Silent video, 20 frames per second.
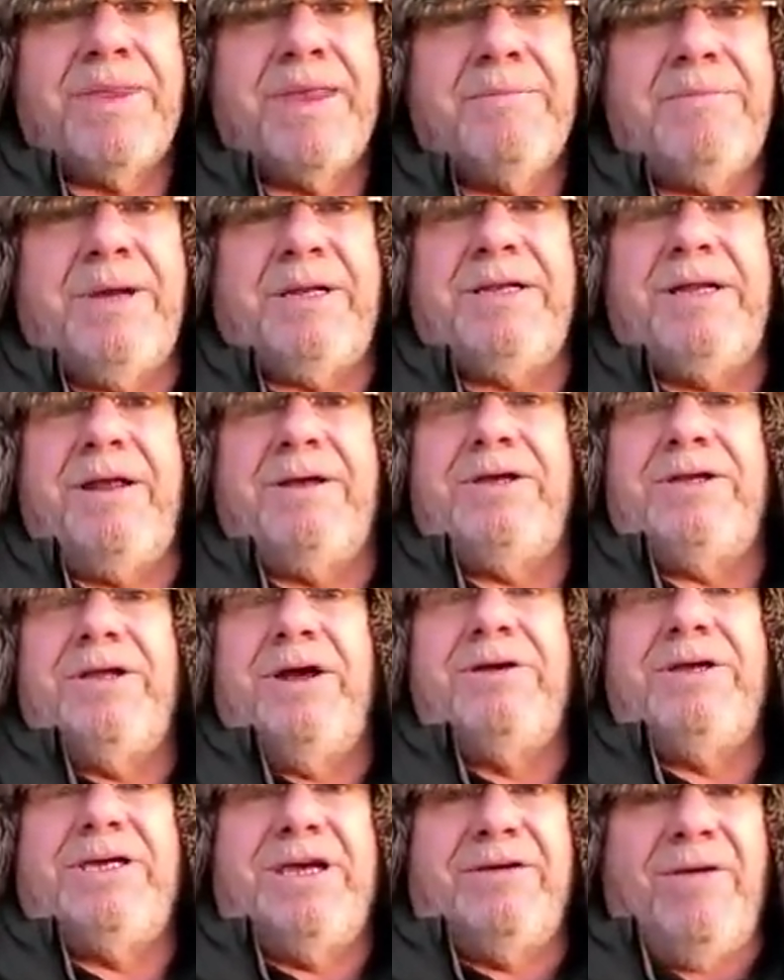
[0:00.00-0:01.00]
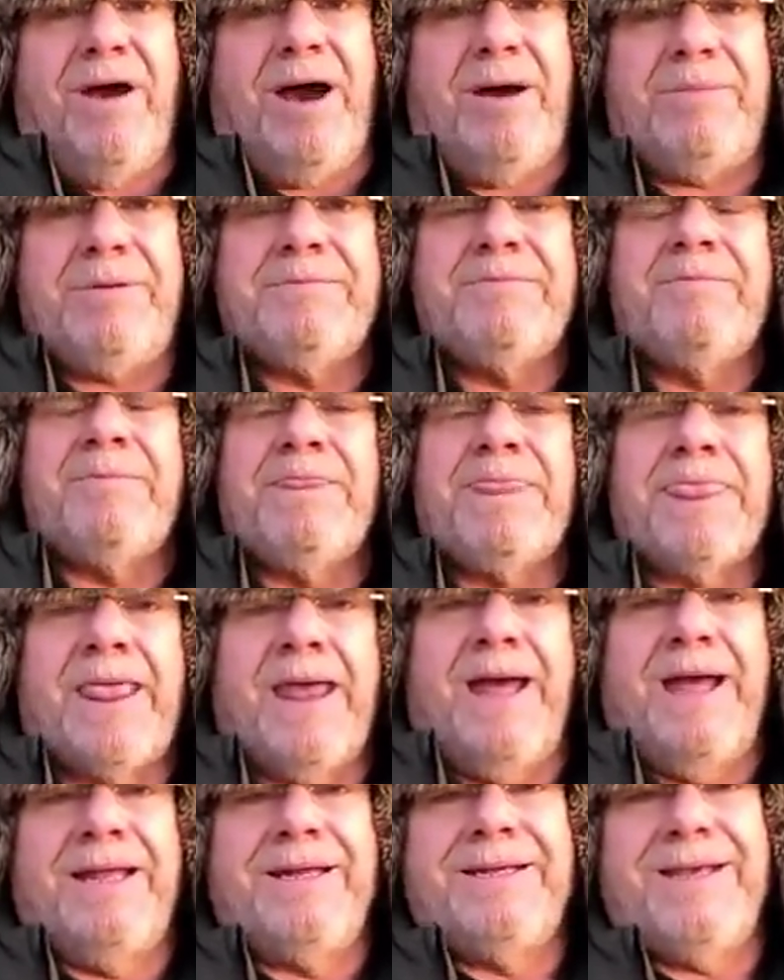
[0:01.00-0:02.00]
But you know, you don't give up.
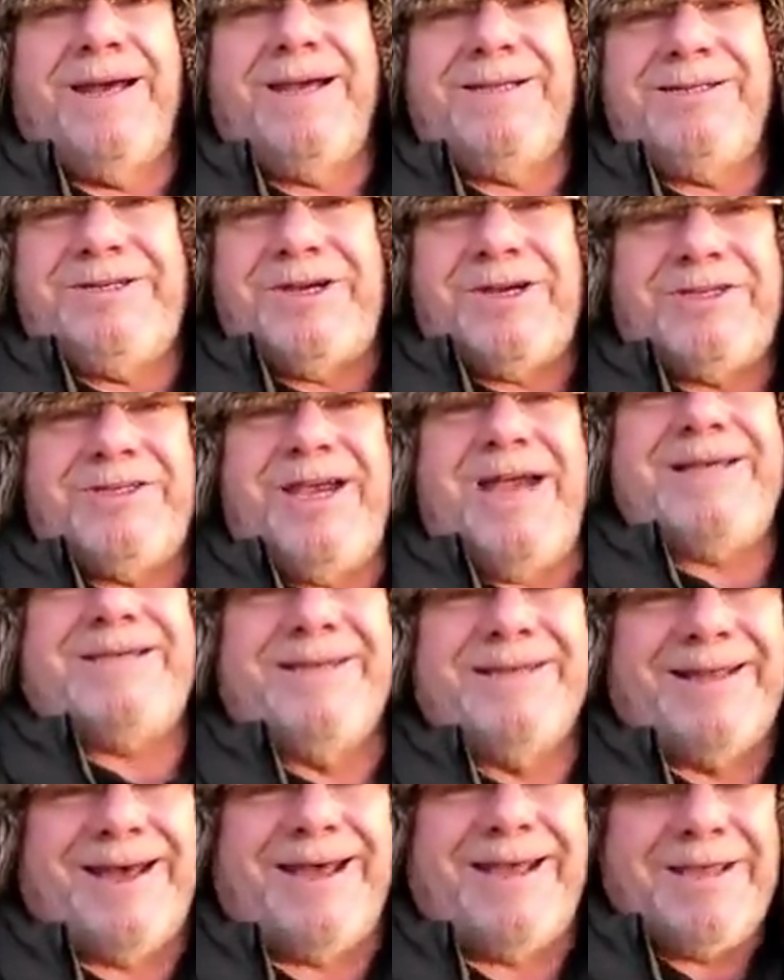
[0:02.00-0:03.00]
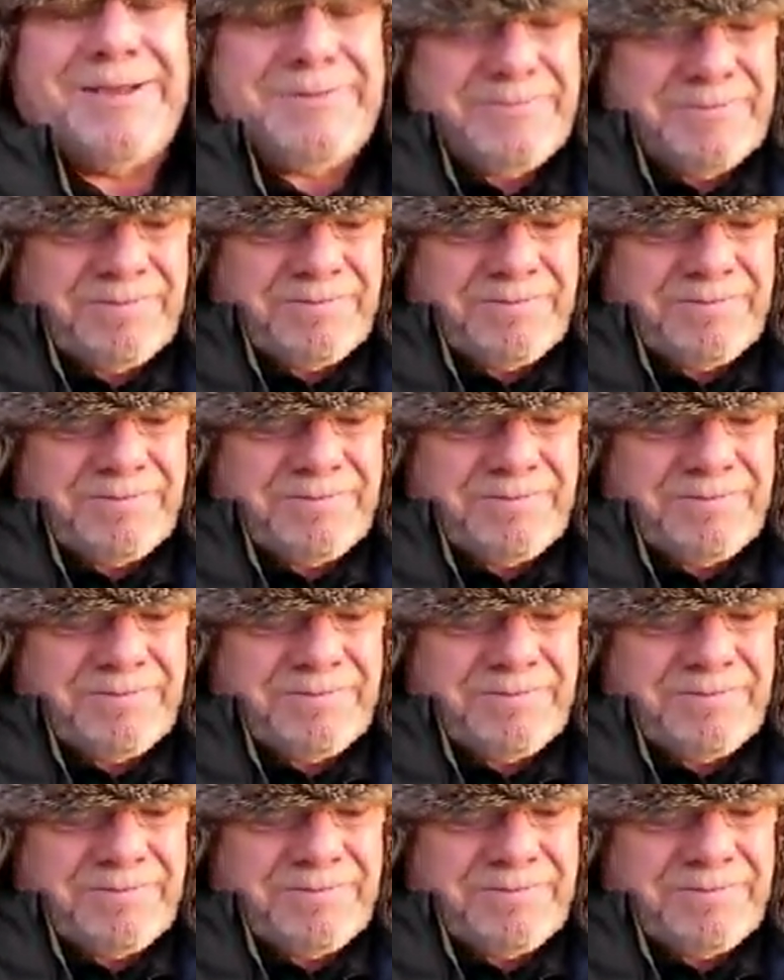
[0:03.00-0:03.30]
And just yesterday,